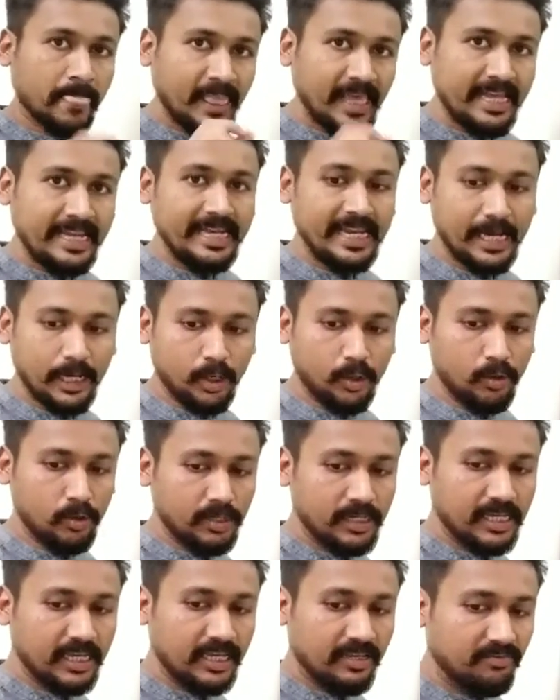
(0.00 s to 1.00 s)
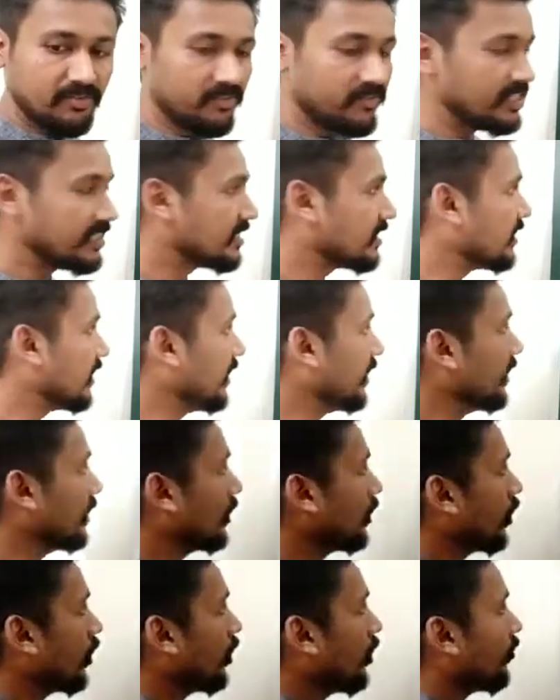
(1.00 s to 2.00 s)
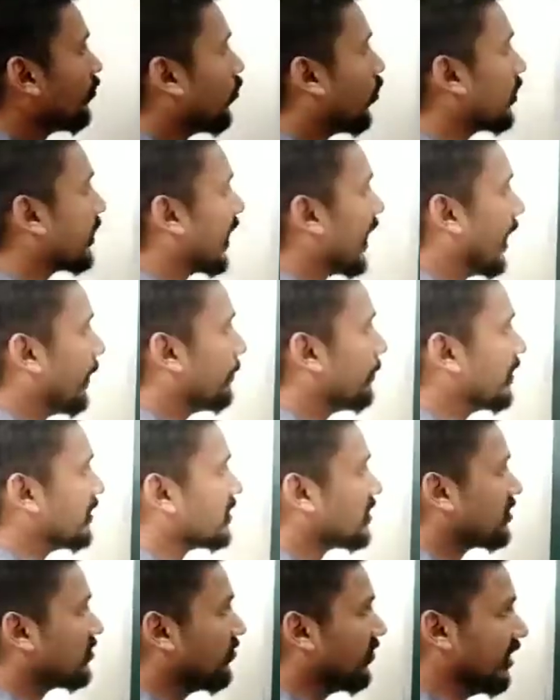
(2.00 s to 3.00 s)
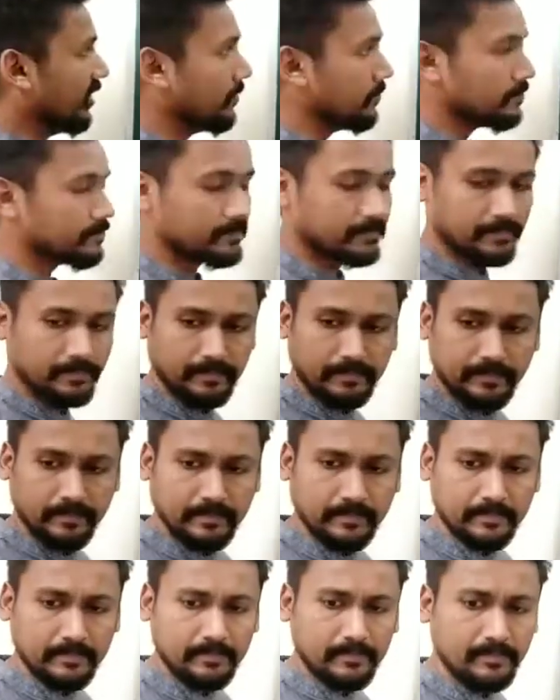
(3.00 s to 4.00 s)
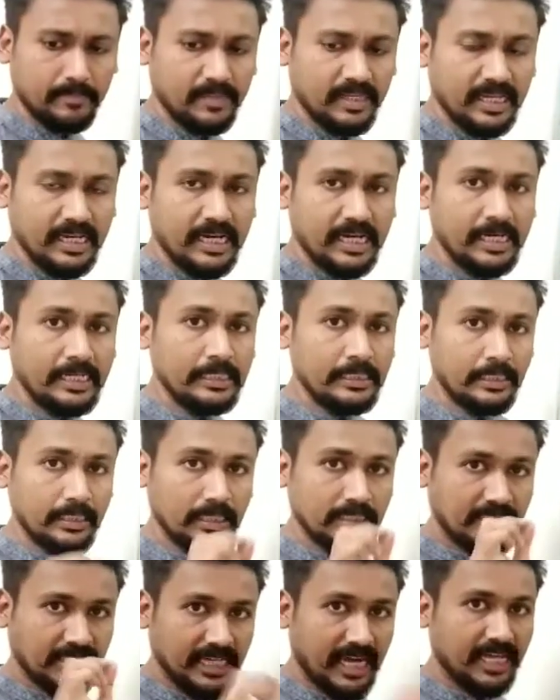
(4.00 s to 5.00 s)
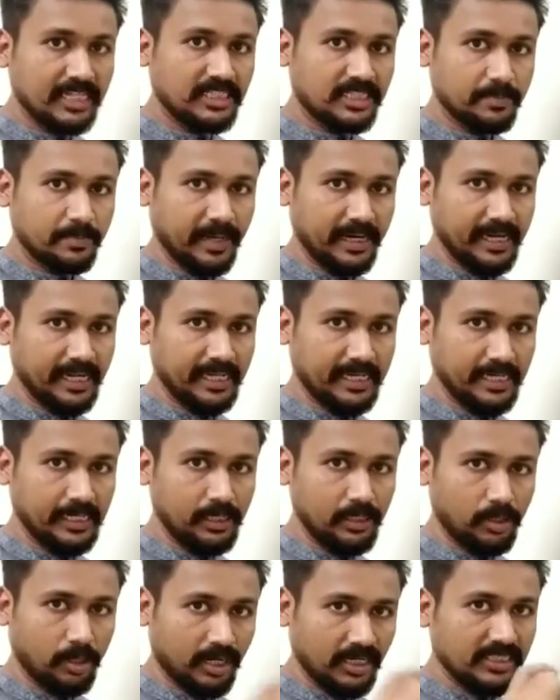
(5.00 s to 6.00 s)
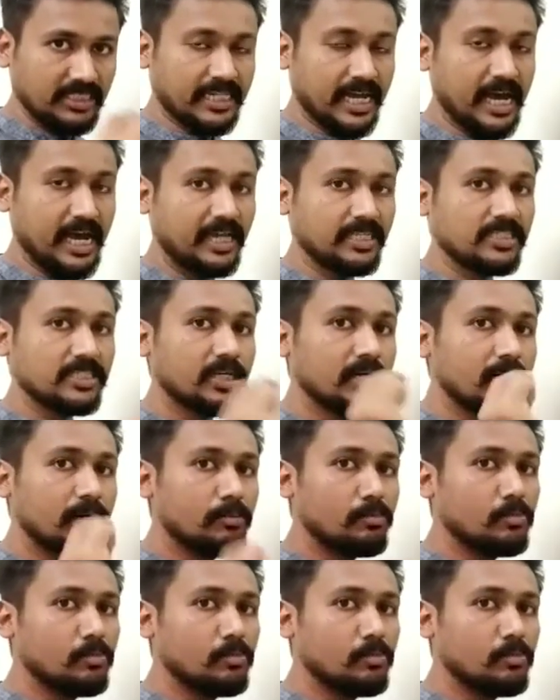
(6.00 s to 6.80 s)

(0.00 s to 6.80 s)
Now we will see what happens when a charged particle or a charge